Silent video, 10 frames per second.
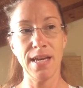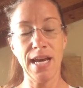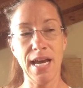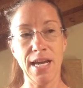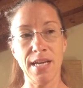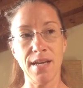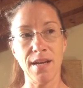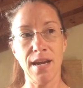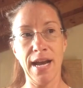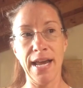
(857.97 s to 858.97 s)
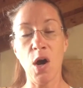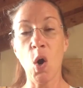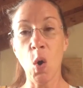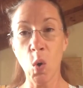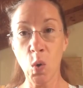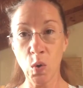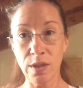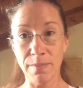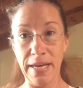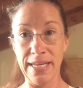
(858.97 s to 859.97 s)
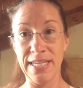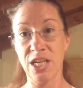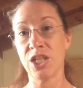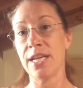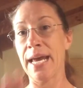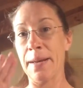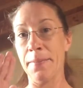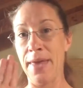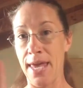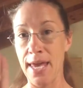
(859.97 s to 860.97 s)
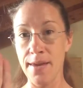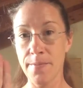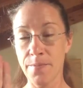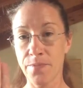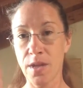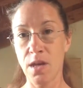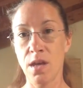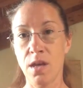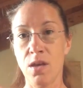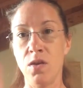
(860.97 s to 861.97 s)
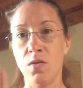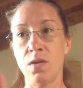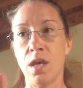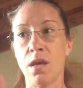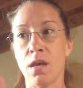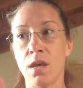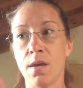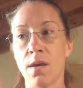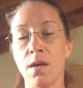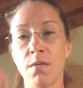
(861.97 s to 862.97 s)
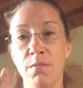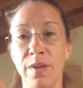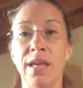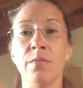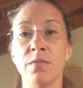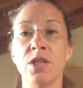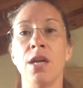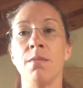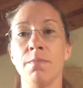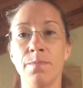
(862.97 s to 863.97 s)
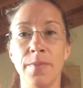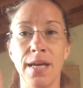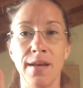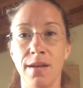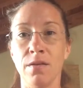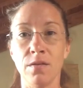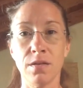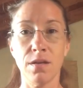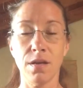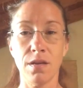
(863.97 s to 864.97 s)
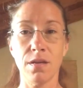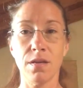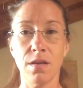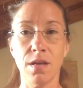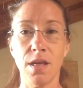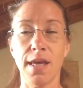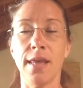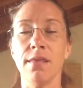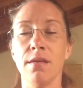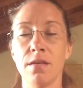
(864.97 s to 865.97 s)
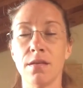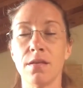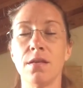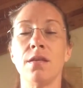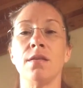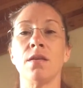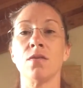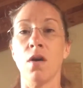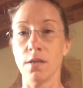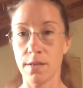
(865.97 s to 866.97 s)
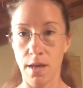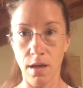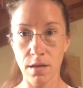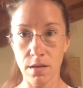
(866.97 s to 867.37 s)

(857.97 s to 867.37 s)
And I hold my addiction at bay using blame, shame, and guilt. And this is exhausting.